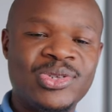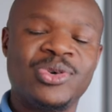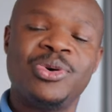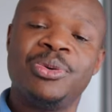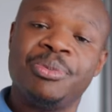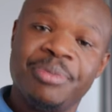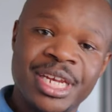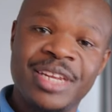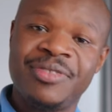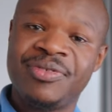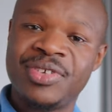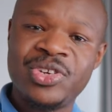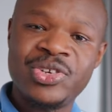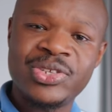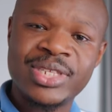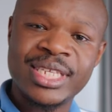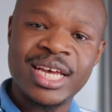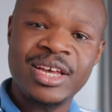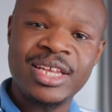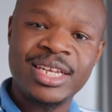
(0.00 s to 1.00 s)
So many
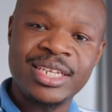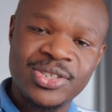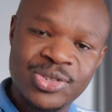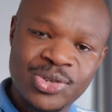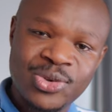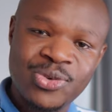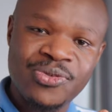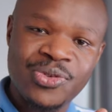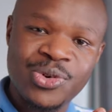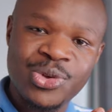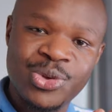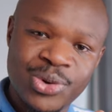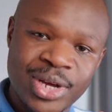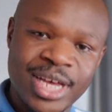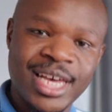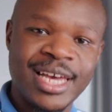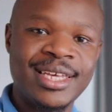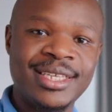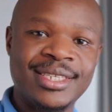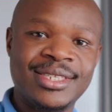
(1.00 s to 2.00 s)
videos are in store for you
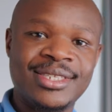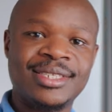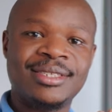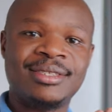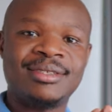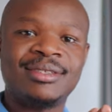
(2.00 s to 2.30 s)
guys.